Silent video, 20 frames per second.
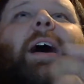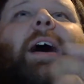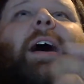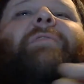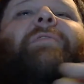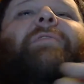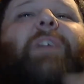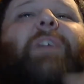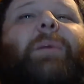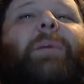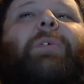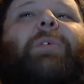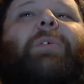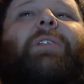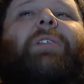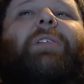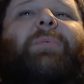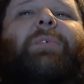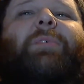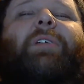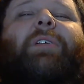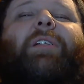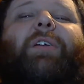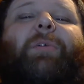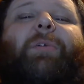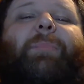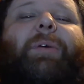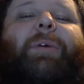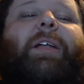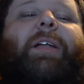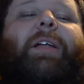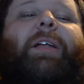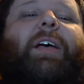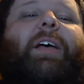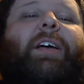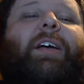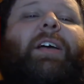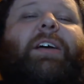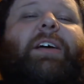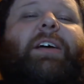I fumbled that one a little bit
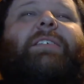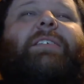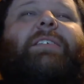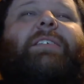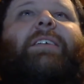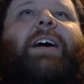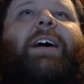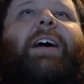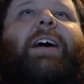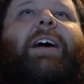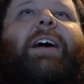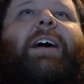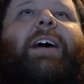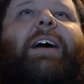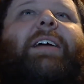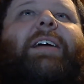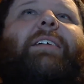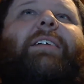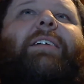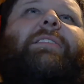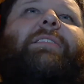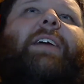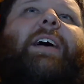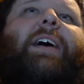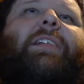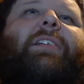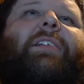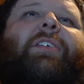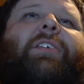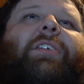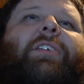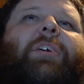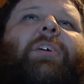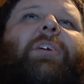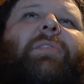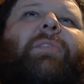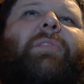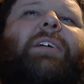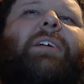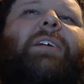because I kind of had the look
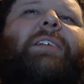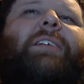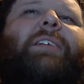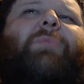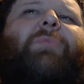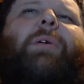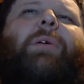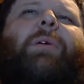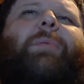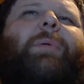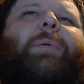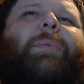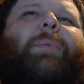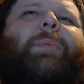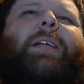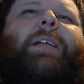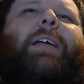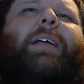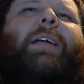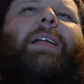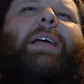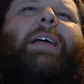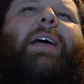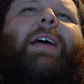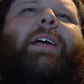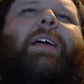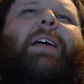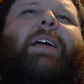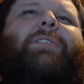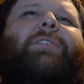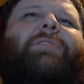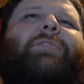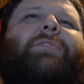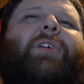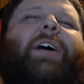on my face like, what would we need hangers for?